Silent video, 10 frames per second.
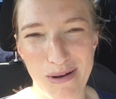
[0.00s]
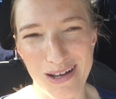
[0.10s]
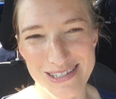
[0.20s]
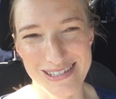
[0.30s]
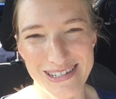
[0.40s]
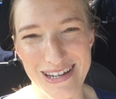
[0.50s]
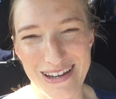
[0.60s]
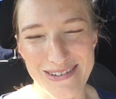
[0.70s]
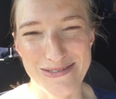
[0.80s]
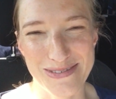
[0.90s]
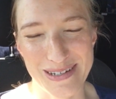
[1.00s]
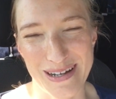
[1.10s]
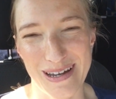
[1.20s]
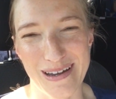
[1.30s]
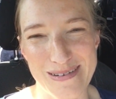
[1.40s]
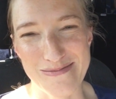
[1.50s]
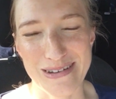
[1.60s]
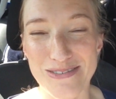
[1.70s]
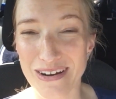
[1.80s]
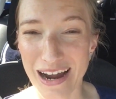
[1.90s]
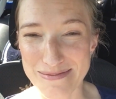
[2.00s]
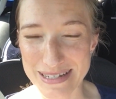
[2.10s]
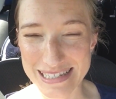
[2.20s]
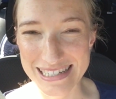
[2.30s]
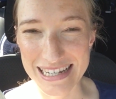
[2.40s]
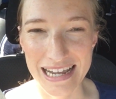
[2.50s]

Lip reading: positive environment.